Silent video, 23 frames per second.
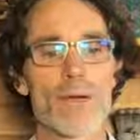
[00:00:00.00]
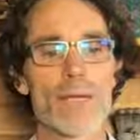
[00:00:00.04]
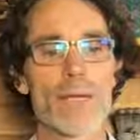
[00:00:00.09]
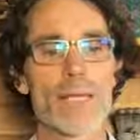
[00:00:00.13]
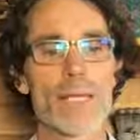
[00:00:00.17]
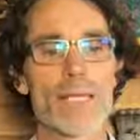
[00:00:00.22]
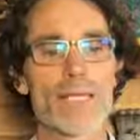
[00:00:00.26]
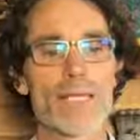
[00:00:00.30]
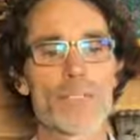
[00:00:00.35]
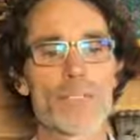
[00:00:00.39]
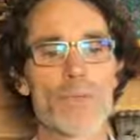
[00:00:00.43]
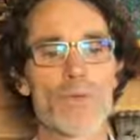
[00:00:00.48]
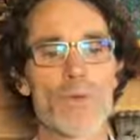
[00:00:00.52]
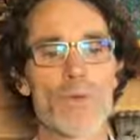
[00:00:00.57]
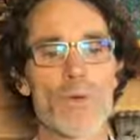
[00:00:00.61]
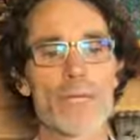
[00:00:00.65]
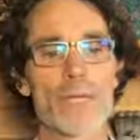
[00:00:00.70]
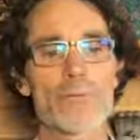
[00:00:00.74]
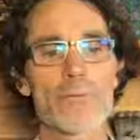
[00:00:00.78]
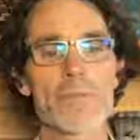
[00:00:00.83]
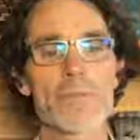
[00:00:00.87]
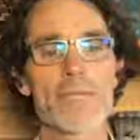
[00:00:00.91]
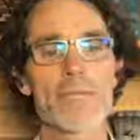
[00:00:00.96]
Okay, so
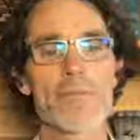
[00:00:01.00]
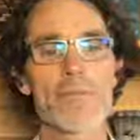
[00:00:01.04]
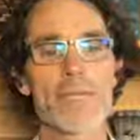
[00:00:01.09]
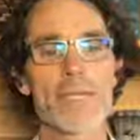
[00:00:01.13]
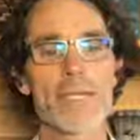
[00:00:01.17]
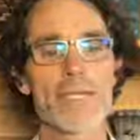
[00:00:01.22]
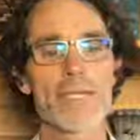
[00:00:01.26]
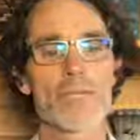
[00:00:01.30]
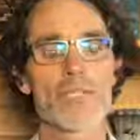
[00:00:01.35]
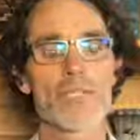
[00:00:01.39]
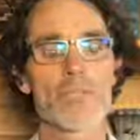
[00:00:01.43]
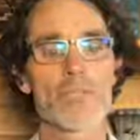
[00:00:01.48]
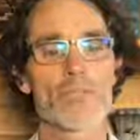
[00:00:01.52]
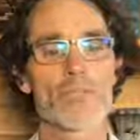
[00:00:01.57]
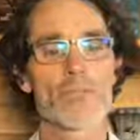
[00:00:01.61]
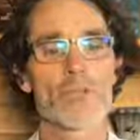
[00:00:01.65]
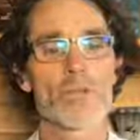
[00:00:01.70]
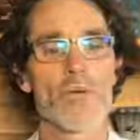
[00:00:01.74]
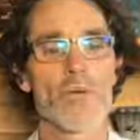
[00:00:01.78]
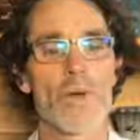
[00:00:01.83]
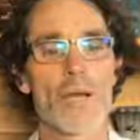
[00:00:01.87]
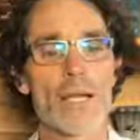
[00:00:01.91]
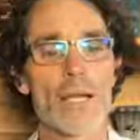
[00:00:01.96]
respiratory issues are
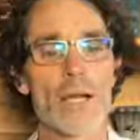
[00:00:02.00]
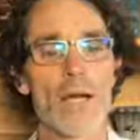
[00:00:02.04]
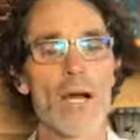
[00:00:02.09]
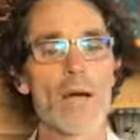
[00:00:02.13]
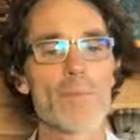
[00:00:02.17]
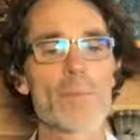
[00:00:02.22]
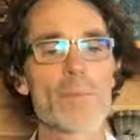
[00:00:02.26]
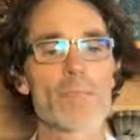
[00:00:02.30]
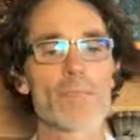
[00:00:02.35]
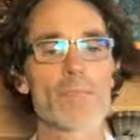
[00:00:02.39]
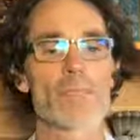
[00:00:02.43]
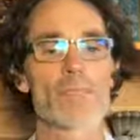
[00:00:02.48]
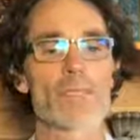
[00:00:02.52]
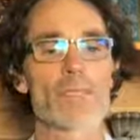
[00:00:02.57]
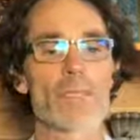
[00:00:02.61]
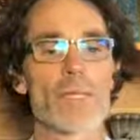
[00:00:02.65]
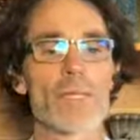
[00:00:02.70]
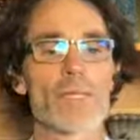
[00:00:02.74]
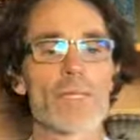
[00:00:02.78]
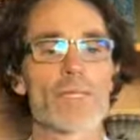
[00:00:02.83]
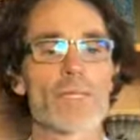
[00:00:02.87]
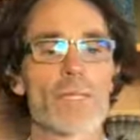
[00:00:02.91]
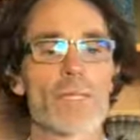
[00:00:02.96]
quite common this
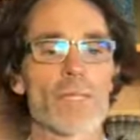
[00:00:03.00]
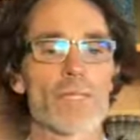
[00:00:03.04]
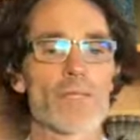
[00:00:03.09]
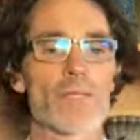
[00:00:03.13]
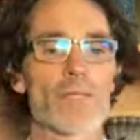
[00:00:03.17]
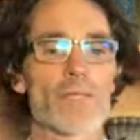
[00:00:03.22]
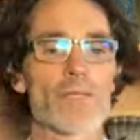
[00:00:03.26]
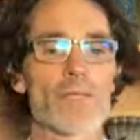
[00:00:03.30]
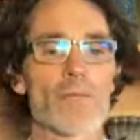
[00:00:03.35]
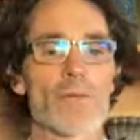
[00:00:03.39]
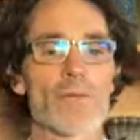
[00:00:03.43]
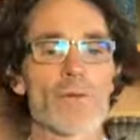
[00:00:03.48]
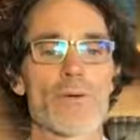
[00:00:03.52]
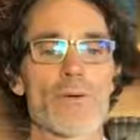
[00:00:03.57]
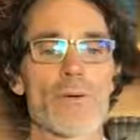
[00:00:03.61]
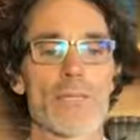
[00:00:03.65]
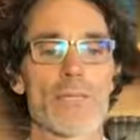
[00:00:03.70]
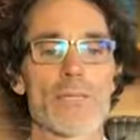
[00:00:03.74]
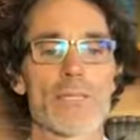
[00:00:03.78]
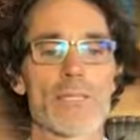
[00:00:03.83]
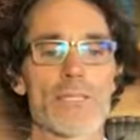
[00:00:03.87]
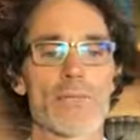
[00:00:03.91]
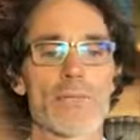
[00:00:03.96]
time of year. So
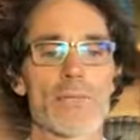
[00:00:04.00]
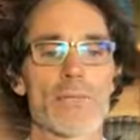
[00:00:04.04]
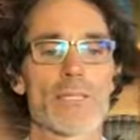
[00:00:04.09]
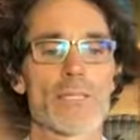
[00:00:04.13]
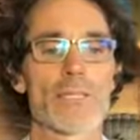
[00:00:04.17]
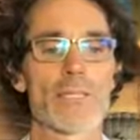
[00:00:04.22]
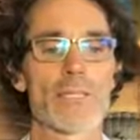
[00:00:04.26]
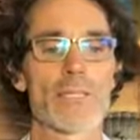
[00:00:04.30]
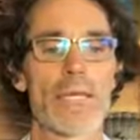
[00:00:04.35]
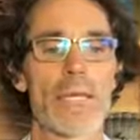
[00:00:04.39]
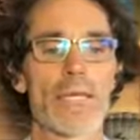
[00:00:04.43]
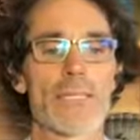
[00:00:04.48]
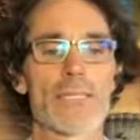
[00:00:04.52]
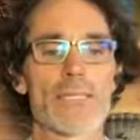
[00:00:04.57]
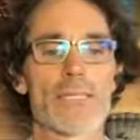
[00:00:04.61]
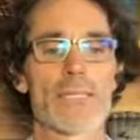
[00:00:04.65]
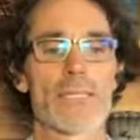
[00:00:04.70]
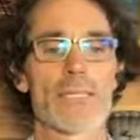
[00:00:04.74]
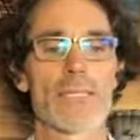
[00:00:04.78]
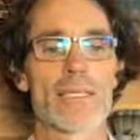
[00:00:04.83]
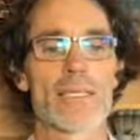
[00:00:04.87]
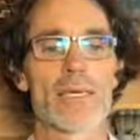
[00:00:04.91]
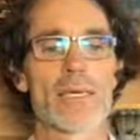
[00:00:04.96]
Elizabeth is
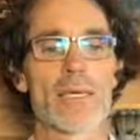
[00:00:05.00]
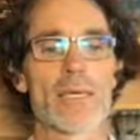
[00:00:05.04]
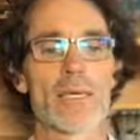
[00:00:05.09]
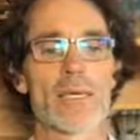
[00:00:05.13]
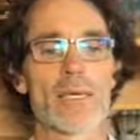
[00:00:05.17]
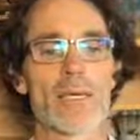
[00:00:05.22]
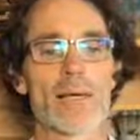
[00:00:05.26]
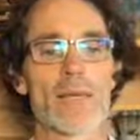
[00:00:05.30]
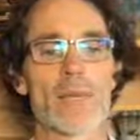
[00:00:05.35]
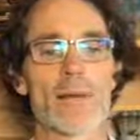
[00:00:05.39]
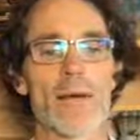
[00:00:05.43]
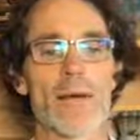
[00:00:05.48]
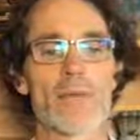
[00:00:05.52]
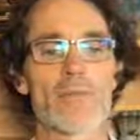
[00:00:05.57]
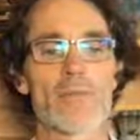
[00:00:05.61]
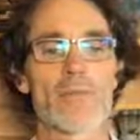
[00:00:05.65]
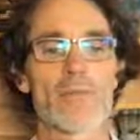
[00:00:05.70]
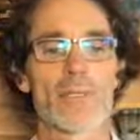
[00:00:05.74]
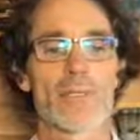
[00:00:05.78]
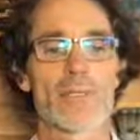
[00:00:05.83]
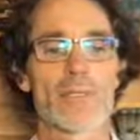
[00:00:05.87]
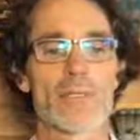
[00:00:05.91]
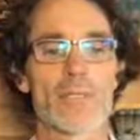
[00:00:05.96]
asking about
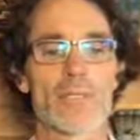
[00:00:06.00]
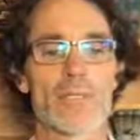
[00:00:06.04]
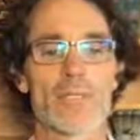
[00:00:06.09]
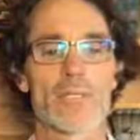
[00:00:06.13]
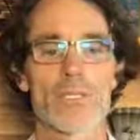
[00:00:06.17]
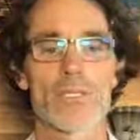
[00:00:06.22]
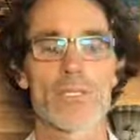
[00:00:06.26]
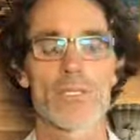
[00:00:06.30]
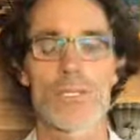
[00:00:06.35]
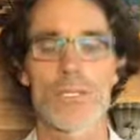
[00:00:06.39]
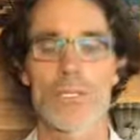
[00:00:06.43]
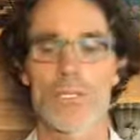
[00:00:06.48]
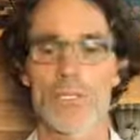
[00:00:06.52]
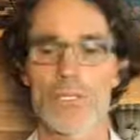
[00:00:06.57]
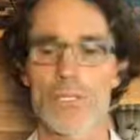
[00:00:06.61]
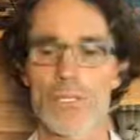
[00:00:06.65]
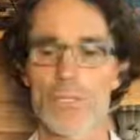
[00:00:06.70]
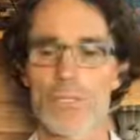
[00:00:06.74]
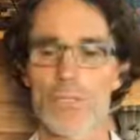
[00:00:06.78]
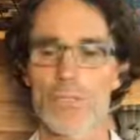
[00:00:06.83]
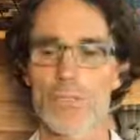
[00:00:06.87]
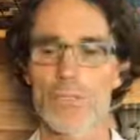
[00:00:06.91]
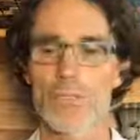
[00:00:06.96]
this,
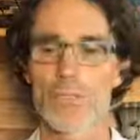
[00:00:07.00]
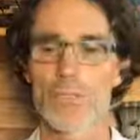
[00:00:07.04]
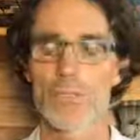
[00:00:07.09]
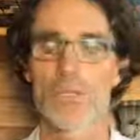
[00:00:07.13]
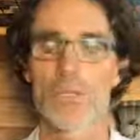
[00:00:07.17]
suggestions.